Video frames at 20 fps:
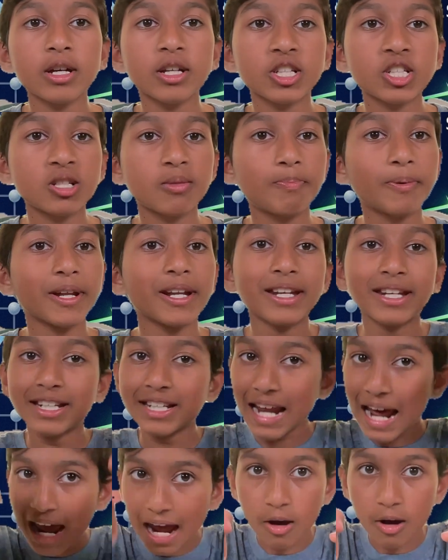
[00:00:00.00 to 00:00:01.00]
spin
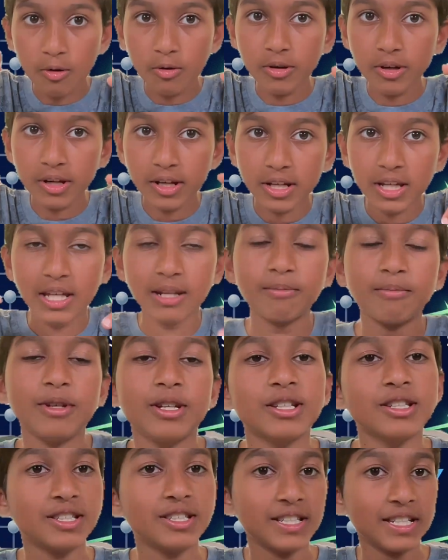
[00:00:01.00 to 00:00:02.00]
down can
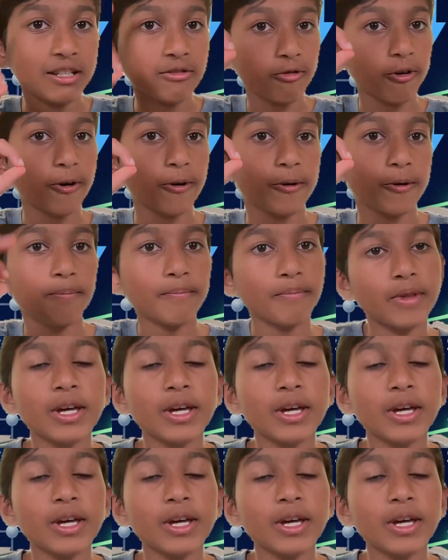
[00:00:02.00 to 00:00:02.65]
be a 0.